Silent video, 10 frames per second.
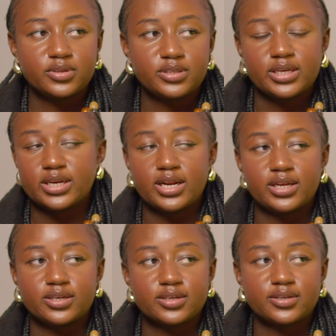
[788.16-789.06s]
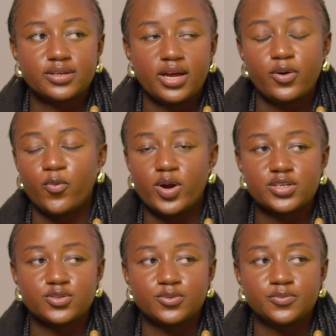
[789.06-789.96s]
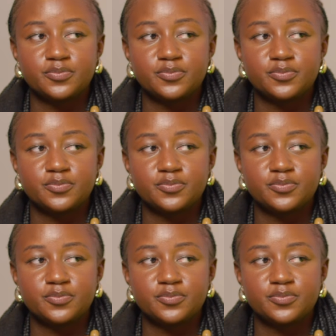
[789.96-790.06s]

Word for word: Dairyland. You're a sweet tooth.